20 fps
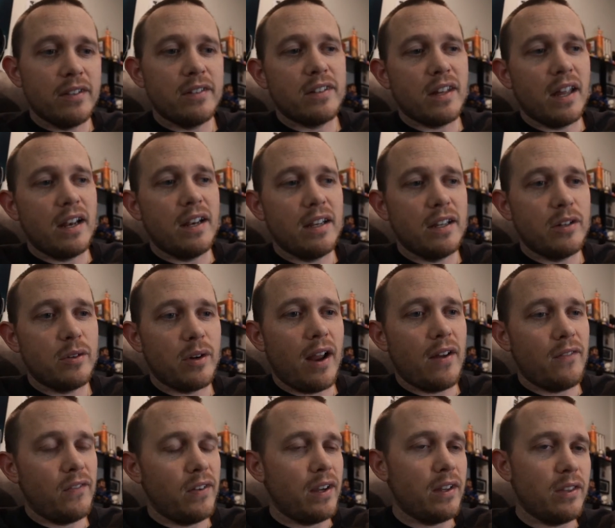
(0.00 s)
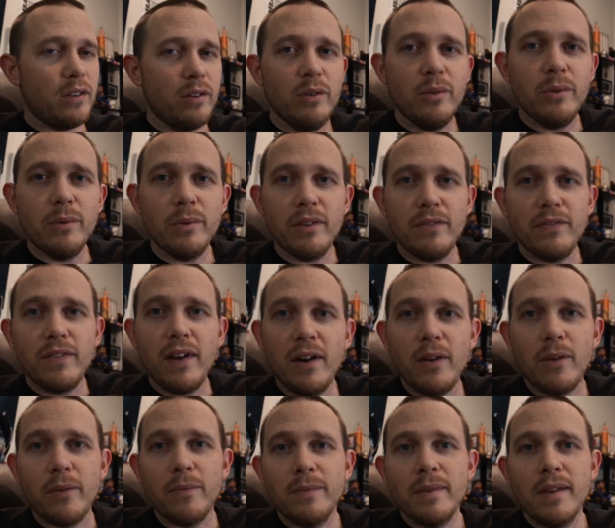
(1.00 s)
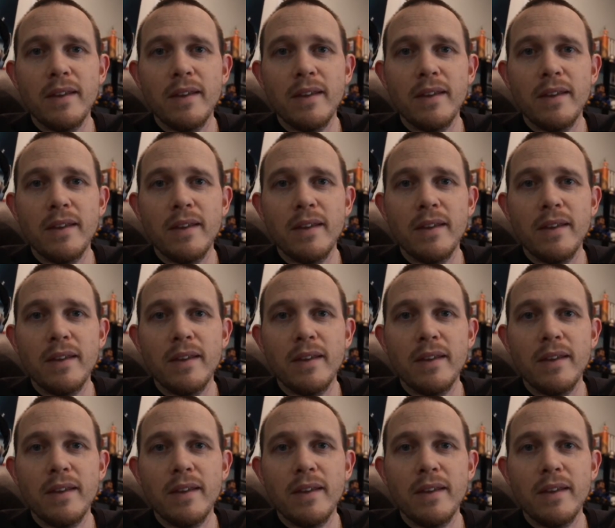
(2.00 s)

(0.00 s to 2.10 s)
sending traffic through the funnel.